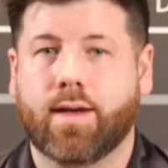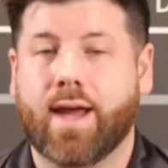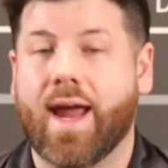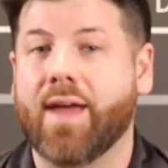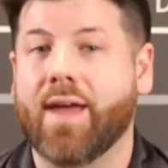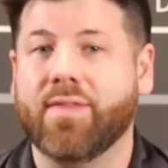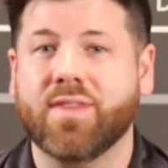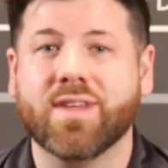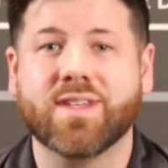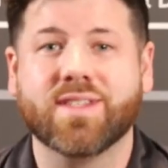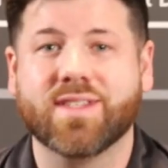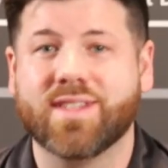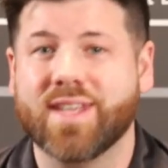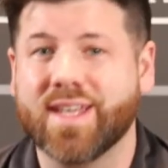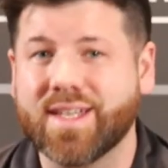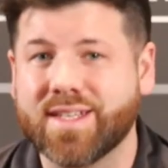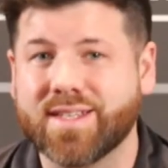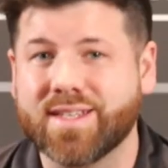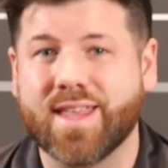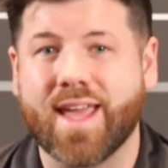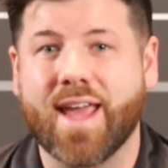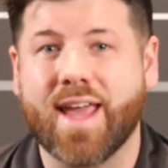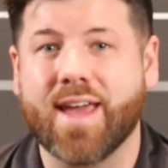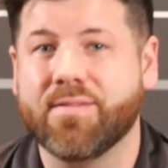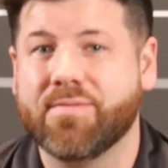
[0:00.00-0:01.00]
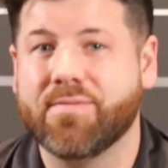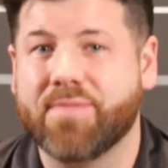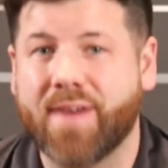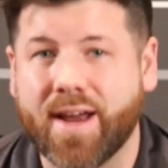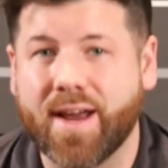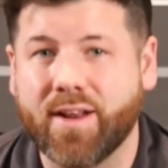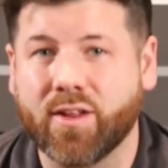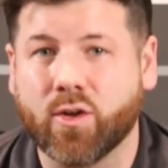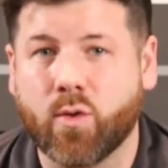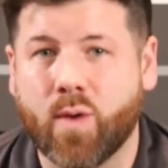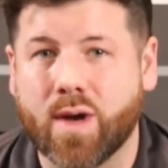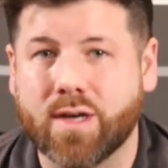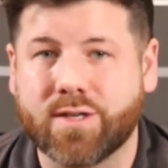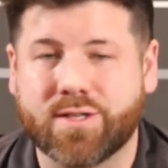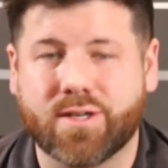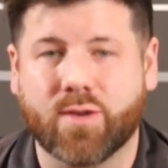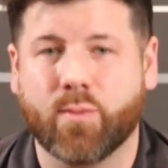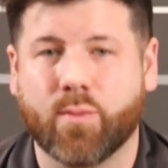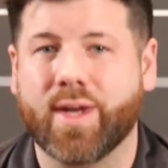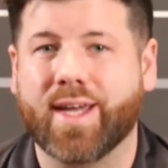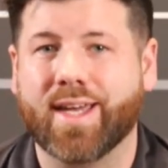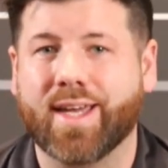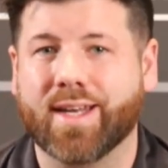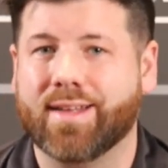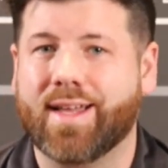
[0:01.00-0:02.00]
And the sixth and final question
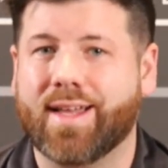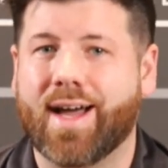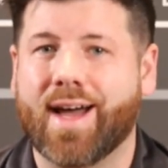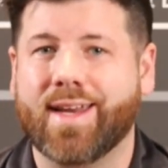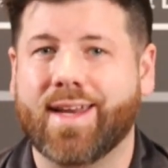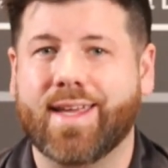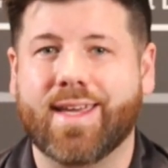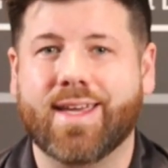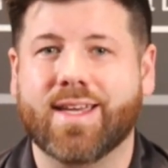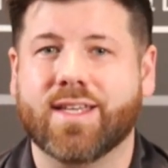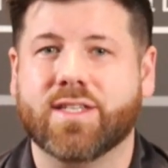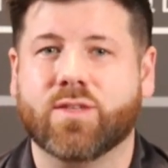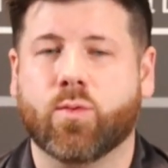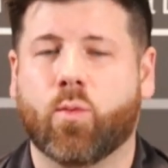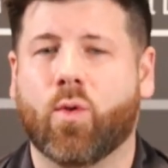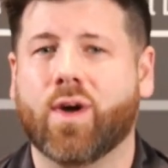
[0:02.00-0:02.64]
we get a lot is,